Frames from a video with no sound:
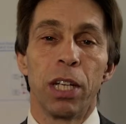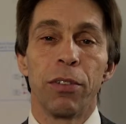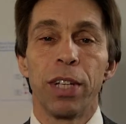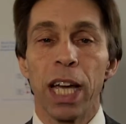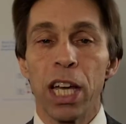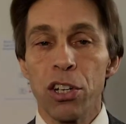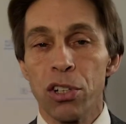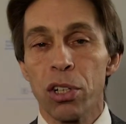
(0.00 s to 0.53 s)
a
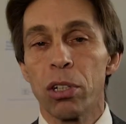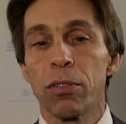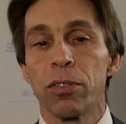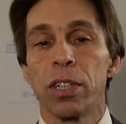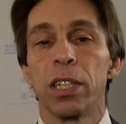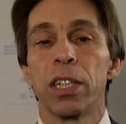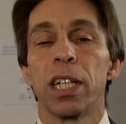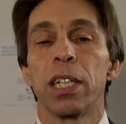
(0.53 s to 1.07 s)
deviation
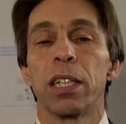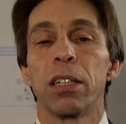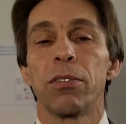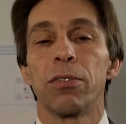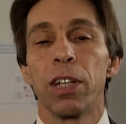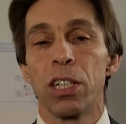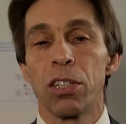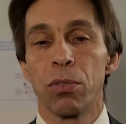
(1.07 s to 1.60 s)
of the intended
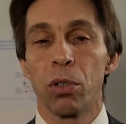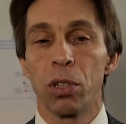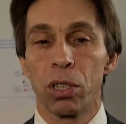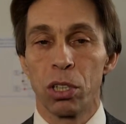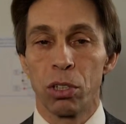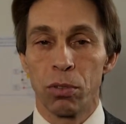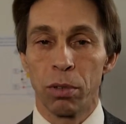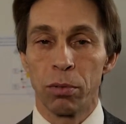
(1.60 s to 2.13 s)
phase
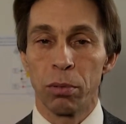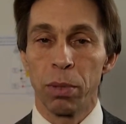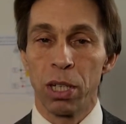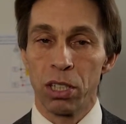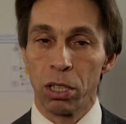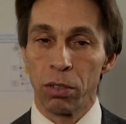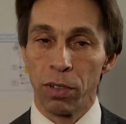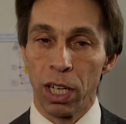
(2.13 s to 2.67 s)
voltage from the
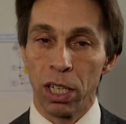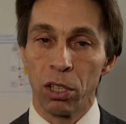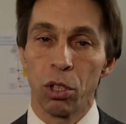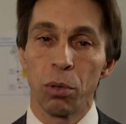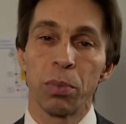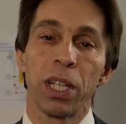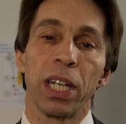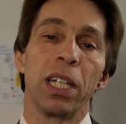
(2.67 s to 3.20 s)
measured value
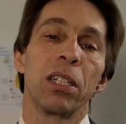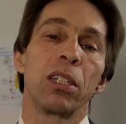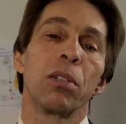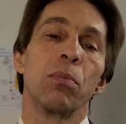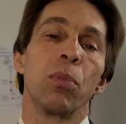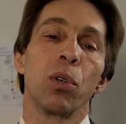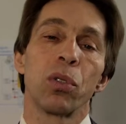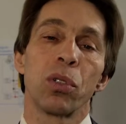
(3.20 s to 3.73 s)
obtained
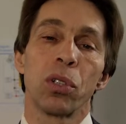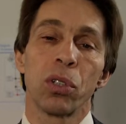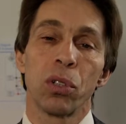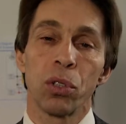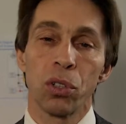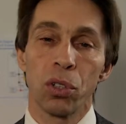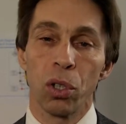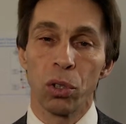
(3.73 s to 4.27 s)
in motor
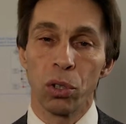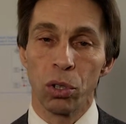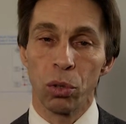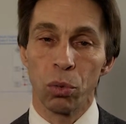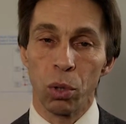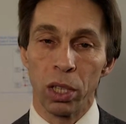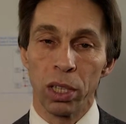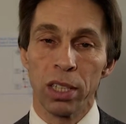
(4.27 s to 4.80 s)
control
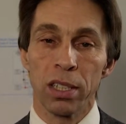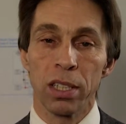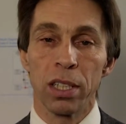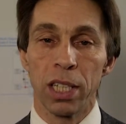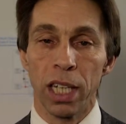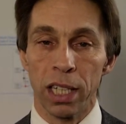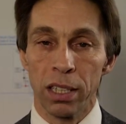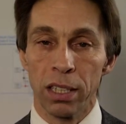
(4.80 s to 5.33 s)
unit 1 is
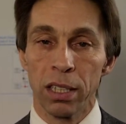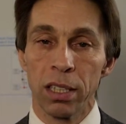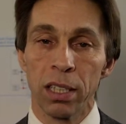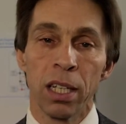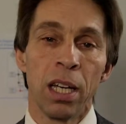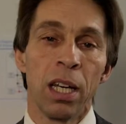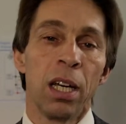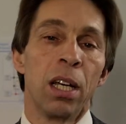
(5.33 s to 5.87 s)
detected,
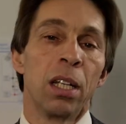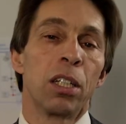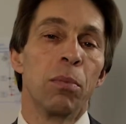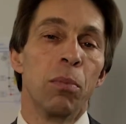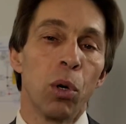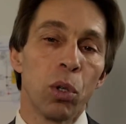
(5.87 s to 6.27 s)
the